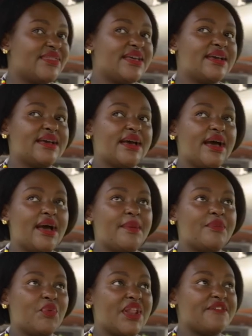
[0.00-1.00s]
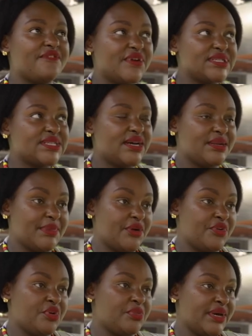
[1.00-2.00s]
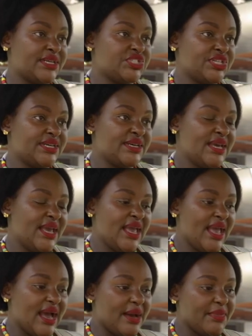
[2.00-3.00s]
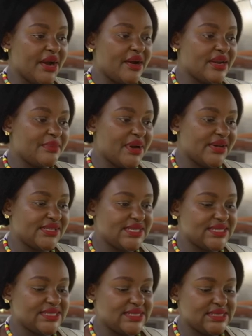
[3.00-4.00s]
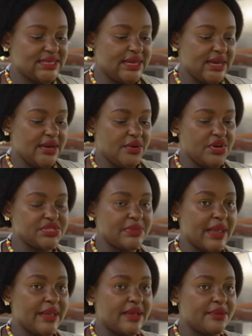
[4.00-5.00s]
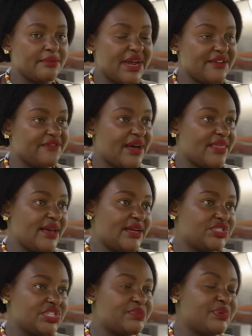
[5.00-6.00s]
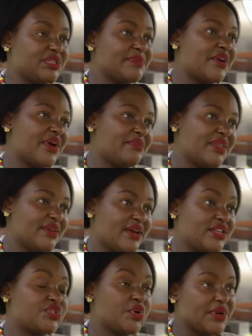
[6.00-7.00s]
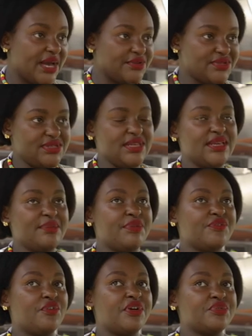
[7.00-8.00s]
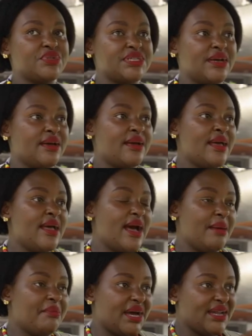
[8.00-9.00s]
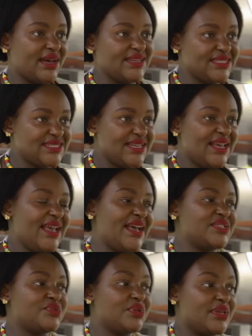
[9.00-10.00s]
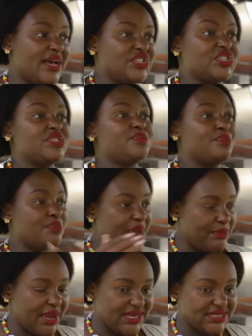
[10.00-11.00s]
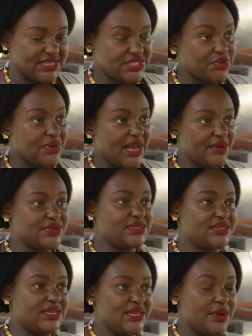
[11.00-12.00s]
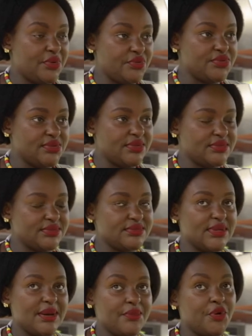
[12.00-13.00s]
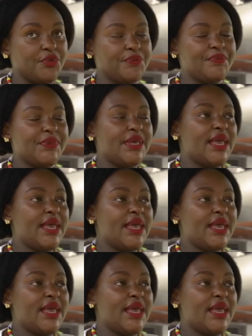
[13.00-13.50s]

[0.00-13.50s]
I think um, when I first heard about renewable energy, um, I heard about it because uh, my, my father had just built my grandmother a stone house. I think before it was a, a mud hut. And so they had just made this a stone house in our rural um, home.